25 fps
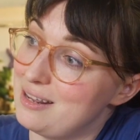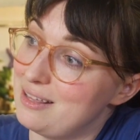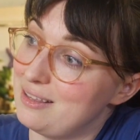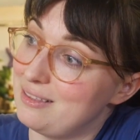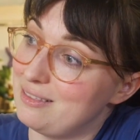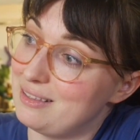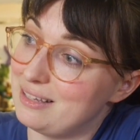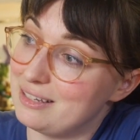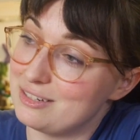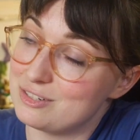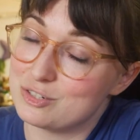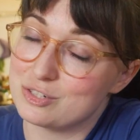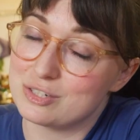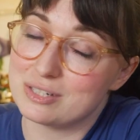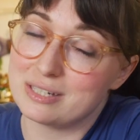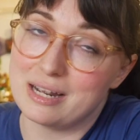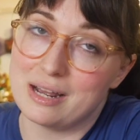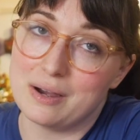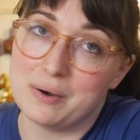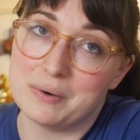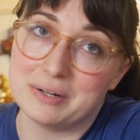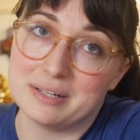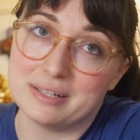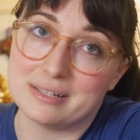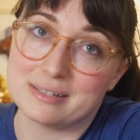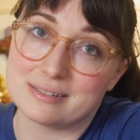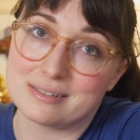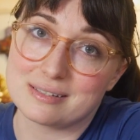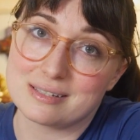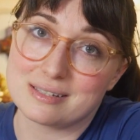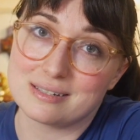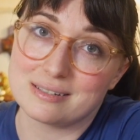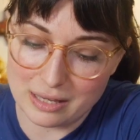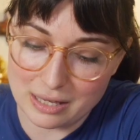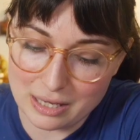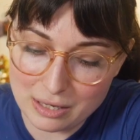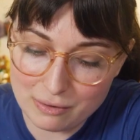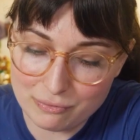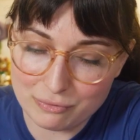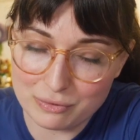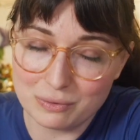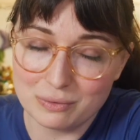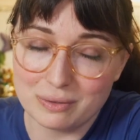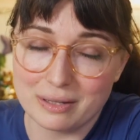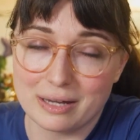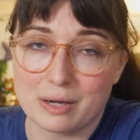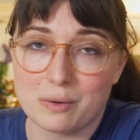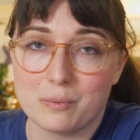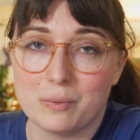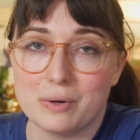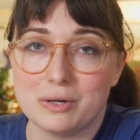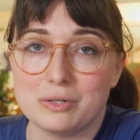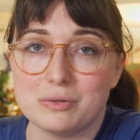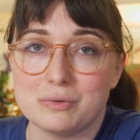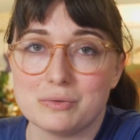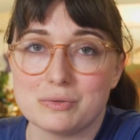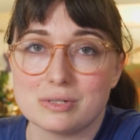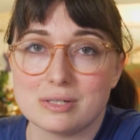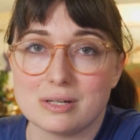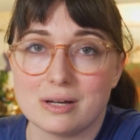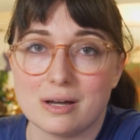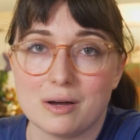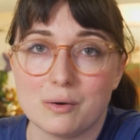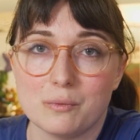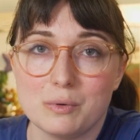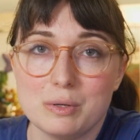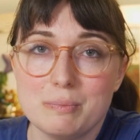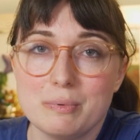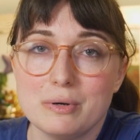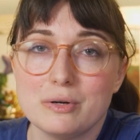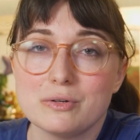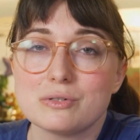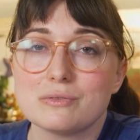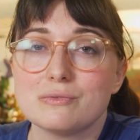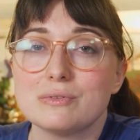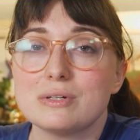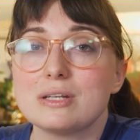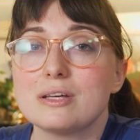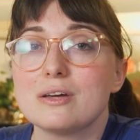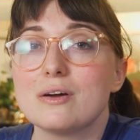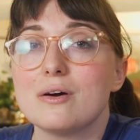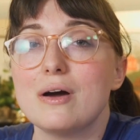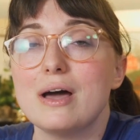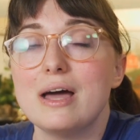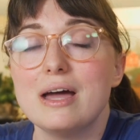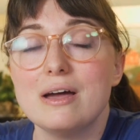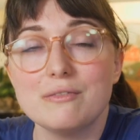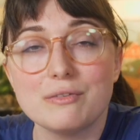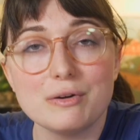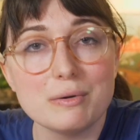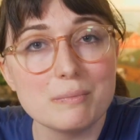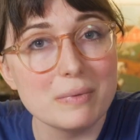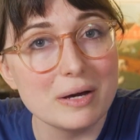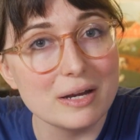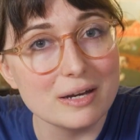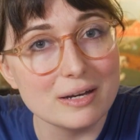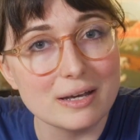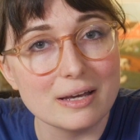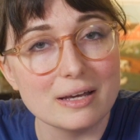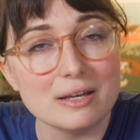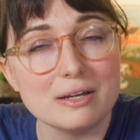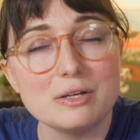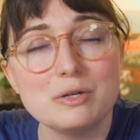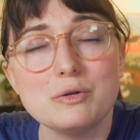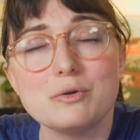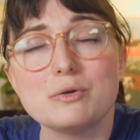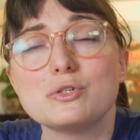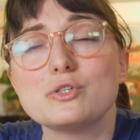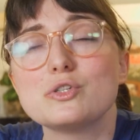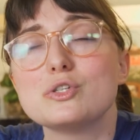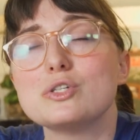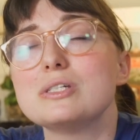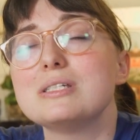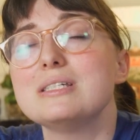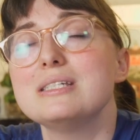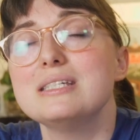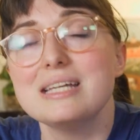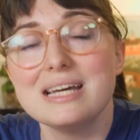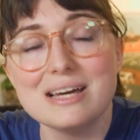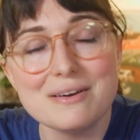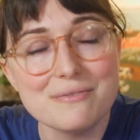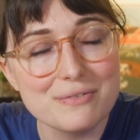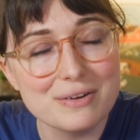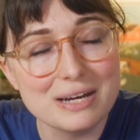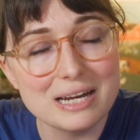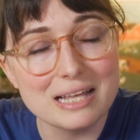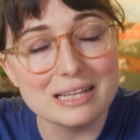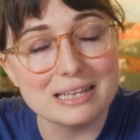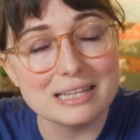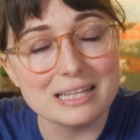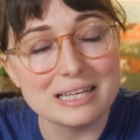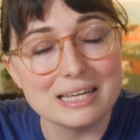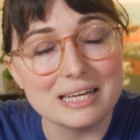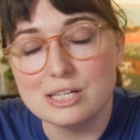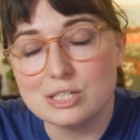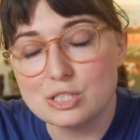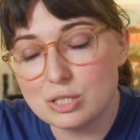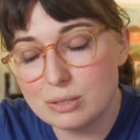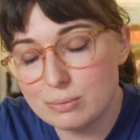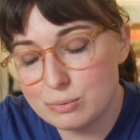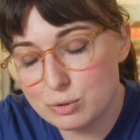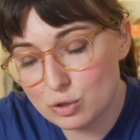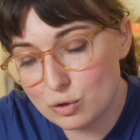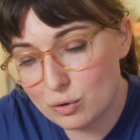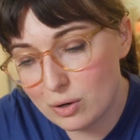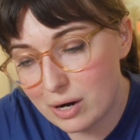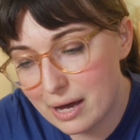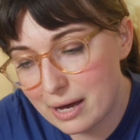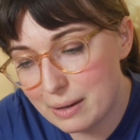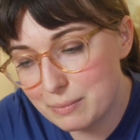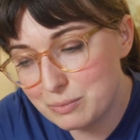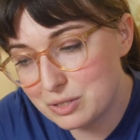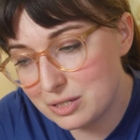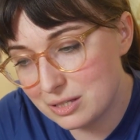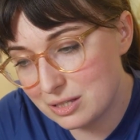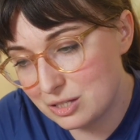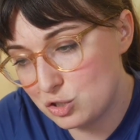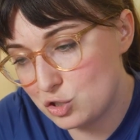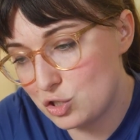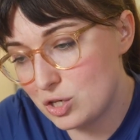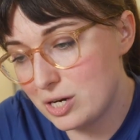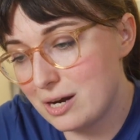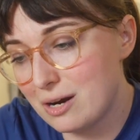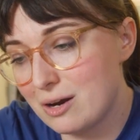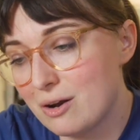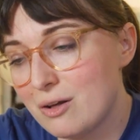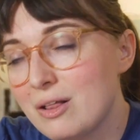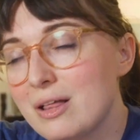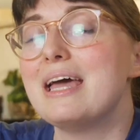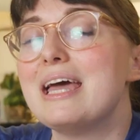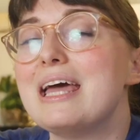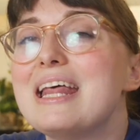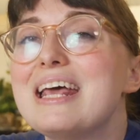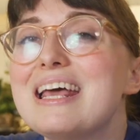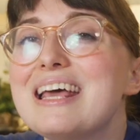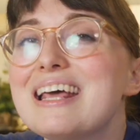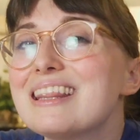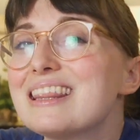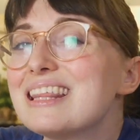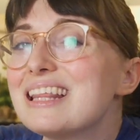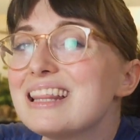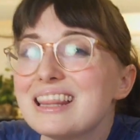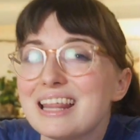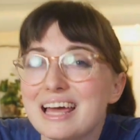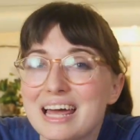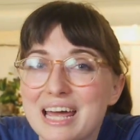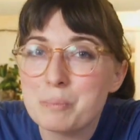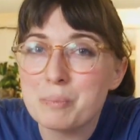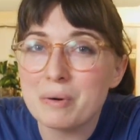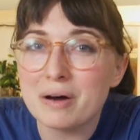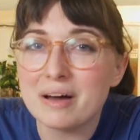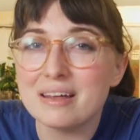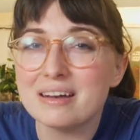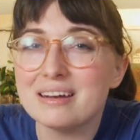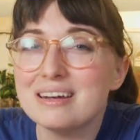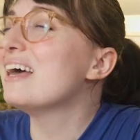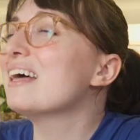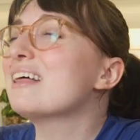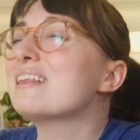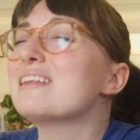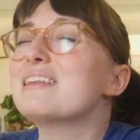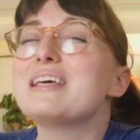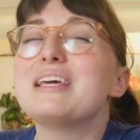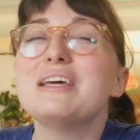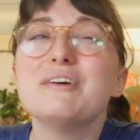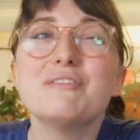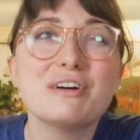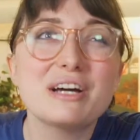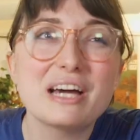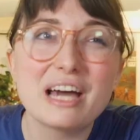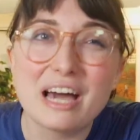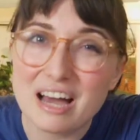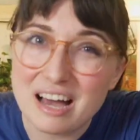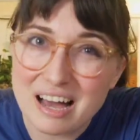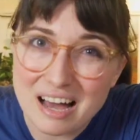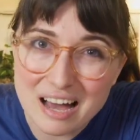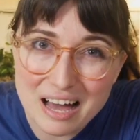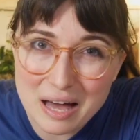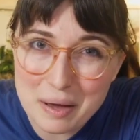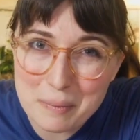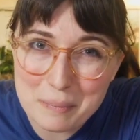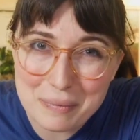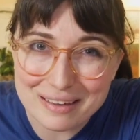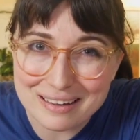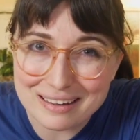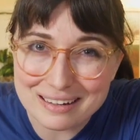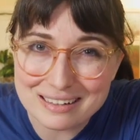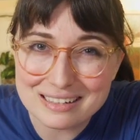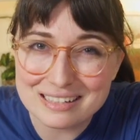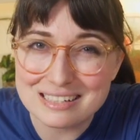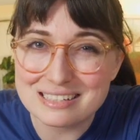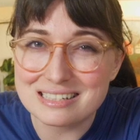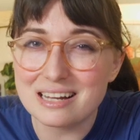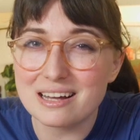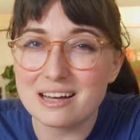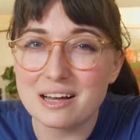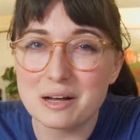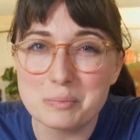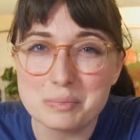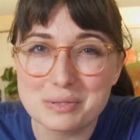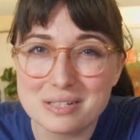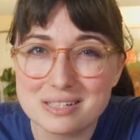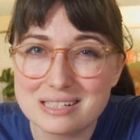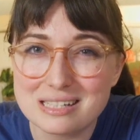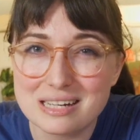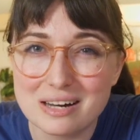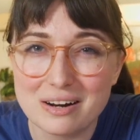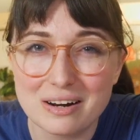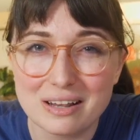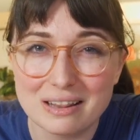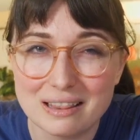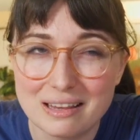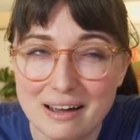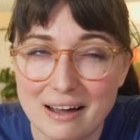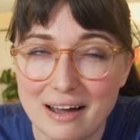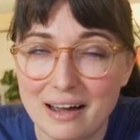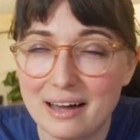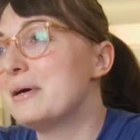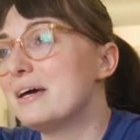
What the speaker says: That's just how it is. If you like what you saw, we post video every Monday, and you should definitely subscribe to the channel and hit the like button and leave a comment, because that helps us out a lot.